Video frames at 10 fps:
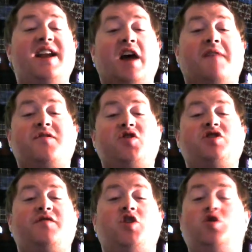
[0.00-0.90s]
Now, for
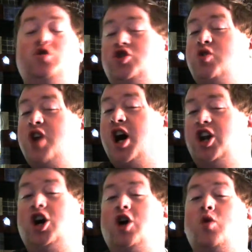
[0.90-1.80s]
those of you who do
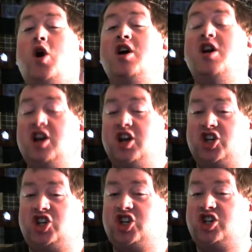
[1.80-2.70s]
not know,
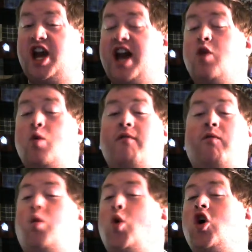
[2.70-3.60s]
Shadow
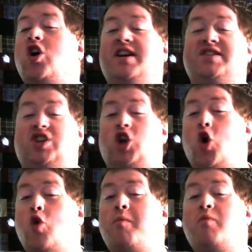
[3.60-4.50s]
of War is an
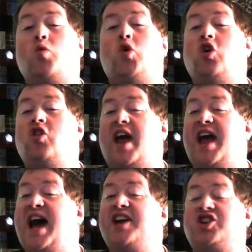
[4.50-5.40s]
open-world
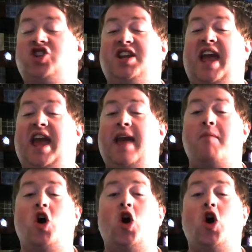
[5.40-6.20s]
action game